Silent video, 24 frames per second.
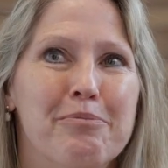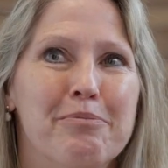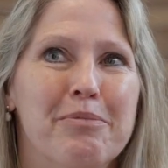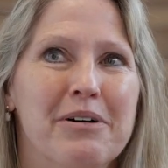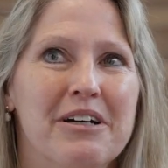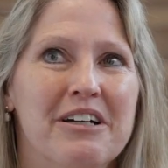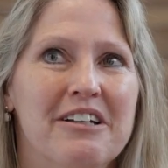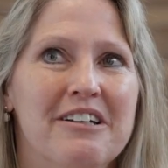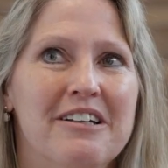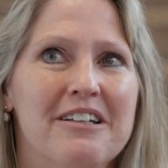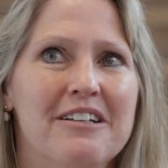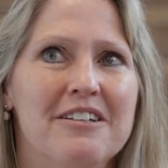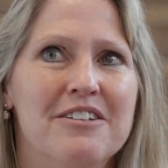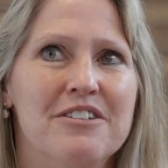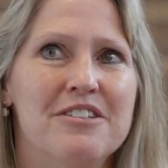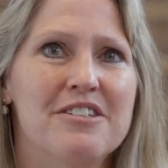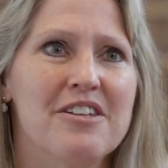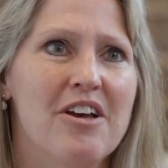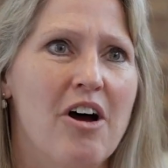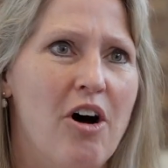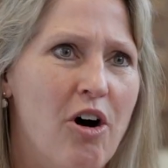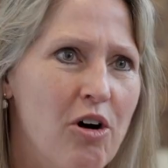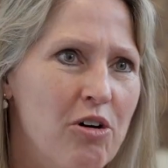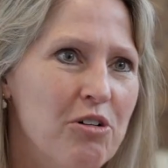but
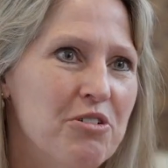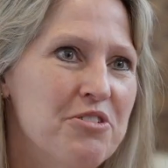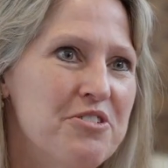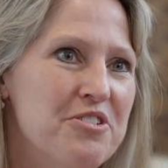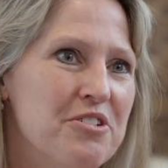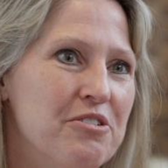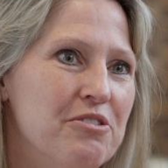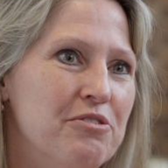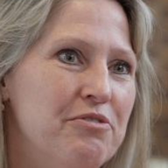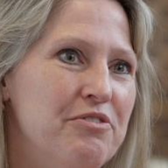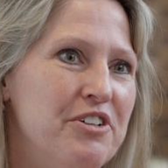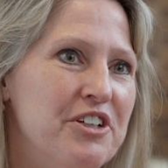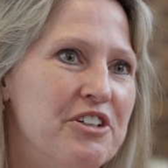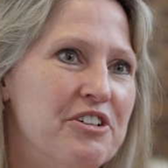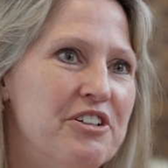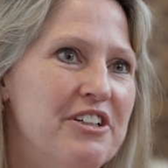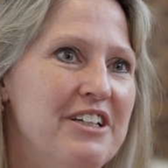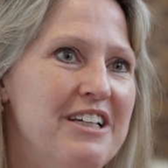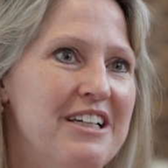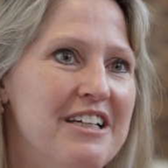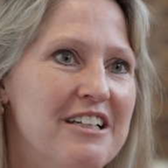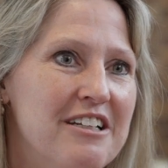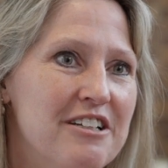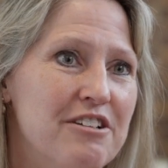it's also
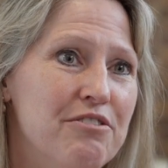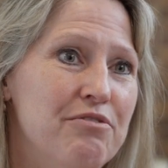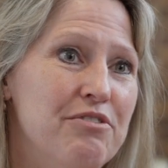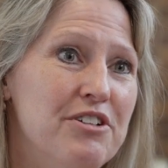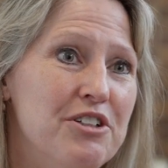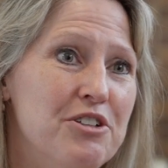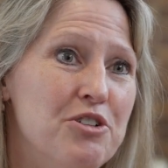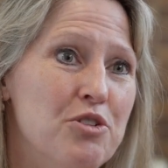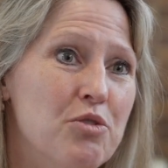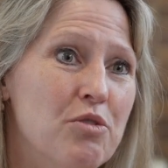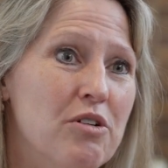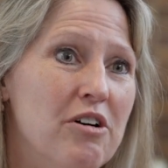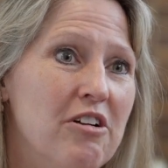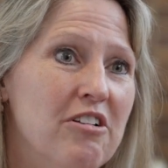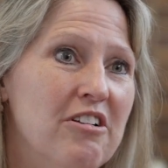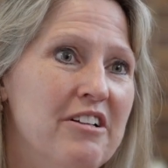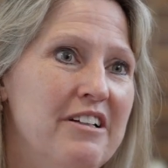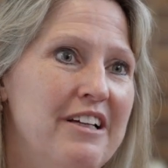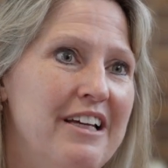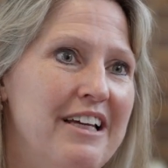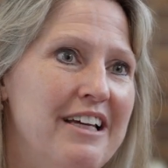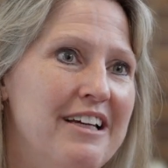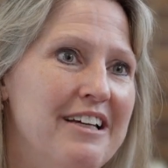very individual